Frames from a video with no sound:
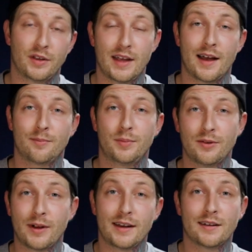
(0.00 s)
But yeah, be
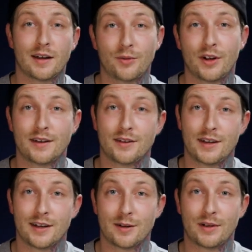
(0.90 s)
ready to upgrade your
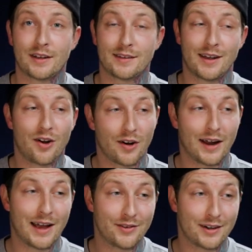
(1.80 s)
gear because they are
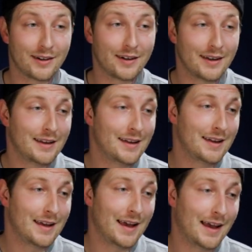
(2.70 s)
heavier,
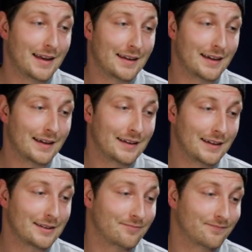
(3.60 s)
and
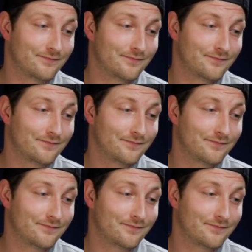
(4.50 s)
yeah.